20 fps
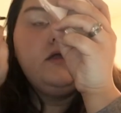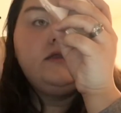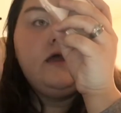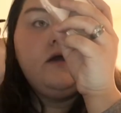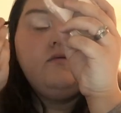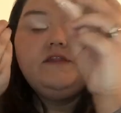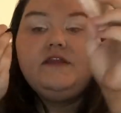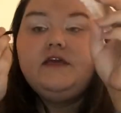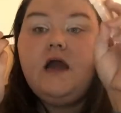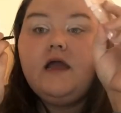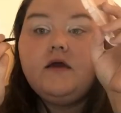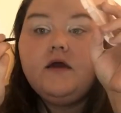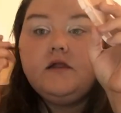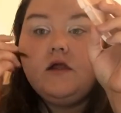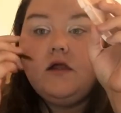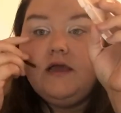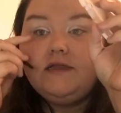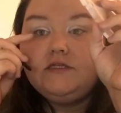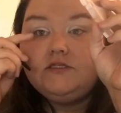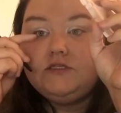Now with the
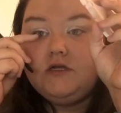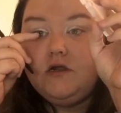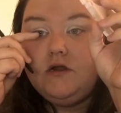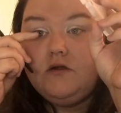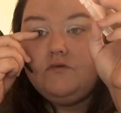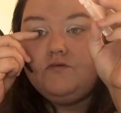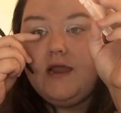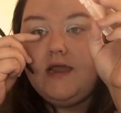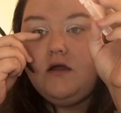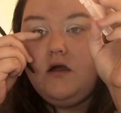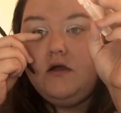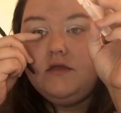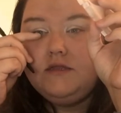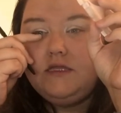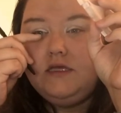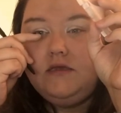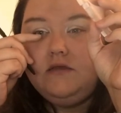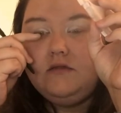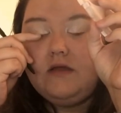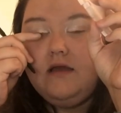eyeliner, I like to start right on
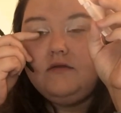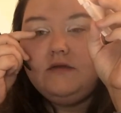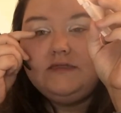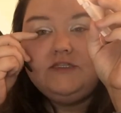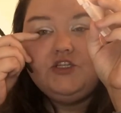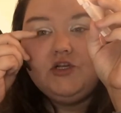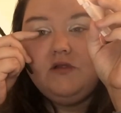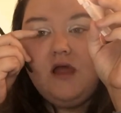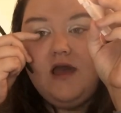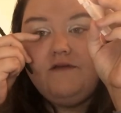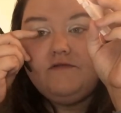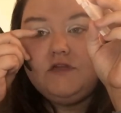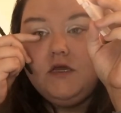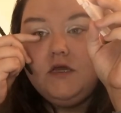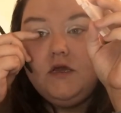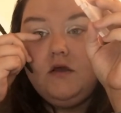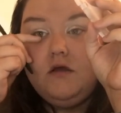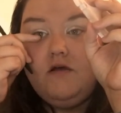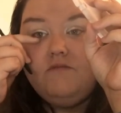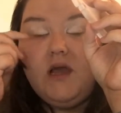the extreme left
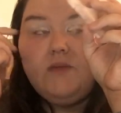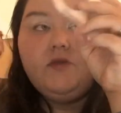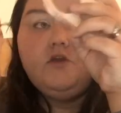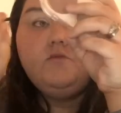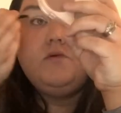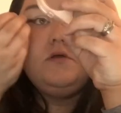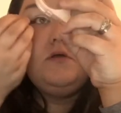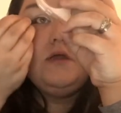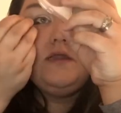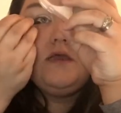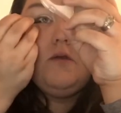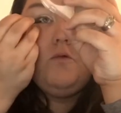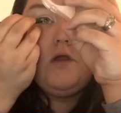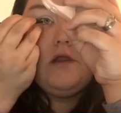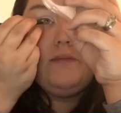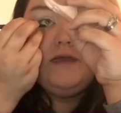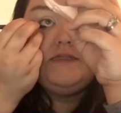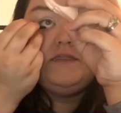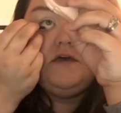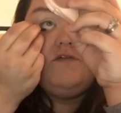of my pupil and then
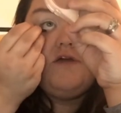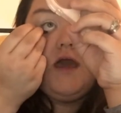work myself